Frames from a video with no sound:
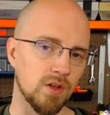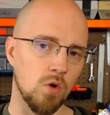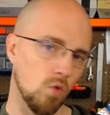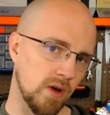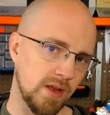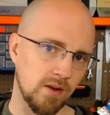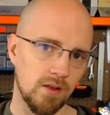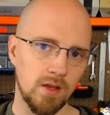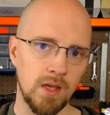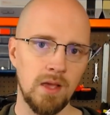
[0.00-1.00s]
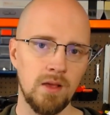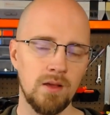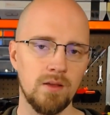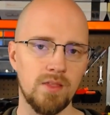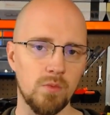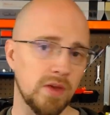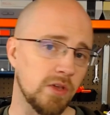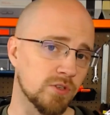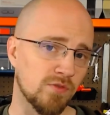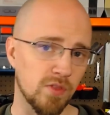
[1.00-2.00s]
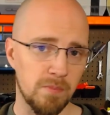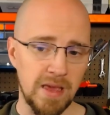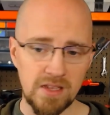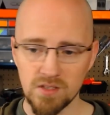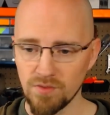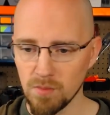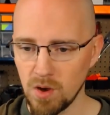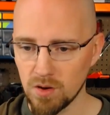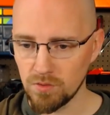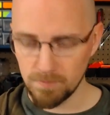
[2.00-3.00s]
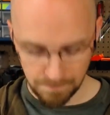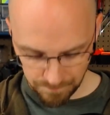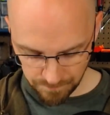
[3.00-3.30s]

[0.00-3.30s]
coin that we used for the base of our model.